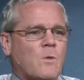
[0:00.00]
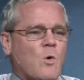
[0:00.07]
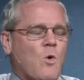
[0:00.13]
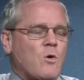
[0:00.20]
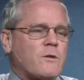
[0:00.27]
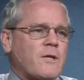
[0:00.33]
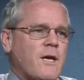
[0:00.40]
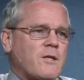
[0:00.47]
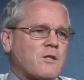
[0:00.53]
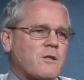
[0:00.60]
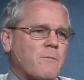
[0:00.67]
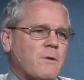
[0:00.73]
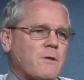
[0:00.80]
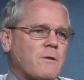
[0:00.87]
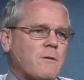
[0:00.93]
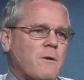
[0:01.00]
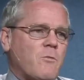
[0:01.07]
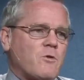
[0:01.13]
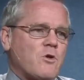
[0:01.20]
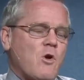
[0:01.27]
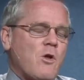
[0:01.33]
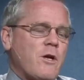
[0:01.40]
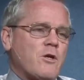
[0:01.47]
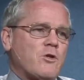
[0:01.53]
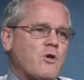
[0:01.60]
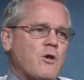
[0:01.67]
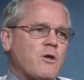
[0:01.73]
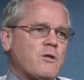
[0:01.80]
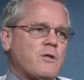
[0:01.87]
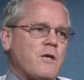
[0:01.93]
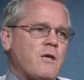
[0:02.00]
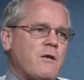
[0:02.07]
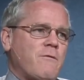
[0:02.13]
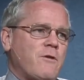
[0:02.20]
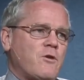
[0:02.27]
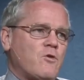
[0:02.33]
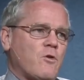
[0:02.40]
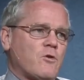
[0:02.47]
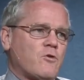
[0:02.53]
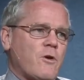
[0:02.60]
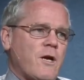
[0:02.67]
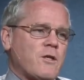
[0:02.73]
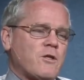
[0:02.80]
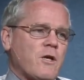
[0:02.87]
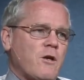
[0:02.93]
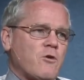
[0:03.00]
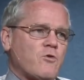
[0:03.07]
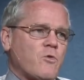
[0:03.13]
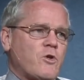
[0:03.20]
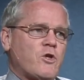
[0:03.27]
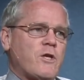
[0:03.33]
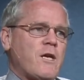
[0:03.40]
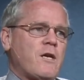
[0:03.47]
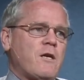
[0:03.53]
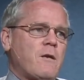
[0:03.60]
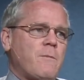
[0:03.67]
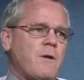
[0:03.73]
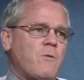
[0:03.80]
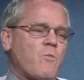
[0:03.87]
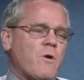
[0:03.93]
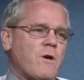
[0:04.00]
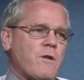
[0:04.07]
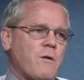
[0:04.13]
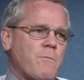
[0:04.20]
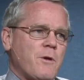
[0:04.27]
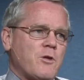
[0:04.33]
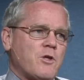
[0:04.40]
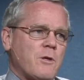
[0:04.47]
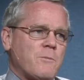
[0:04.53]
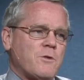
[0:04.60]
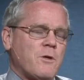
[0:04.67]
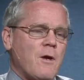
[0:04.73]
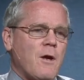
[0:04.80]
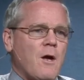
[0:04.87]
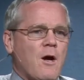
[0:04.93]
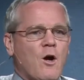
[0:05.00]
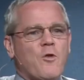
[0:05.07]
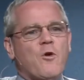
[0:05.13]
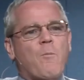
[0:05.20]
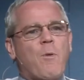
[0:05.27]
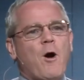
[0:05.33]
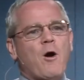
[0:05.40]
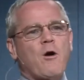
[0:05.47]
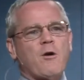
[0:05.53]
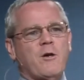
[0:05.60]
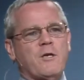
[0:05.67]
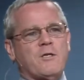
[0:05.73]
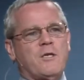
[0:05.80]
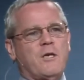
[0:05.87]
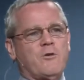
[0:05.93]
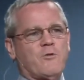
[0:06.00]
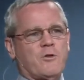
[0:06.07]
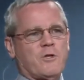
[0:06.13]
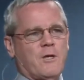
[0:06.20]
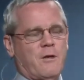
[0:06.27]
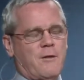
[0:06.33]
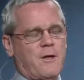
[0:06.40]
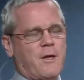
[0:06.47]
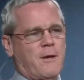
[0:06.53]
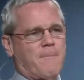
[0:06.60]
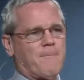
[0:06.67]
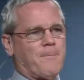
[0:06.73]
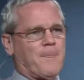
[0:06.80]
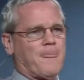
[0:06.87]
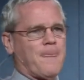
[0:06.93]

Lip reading: Old Testament. It was only as good as the individual translators, which tended to be one of the bishops. Although Parker does an interesting thing.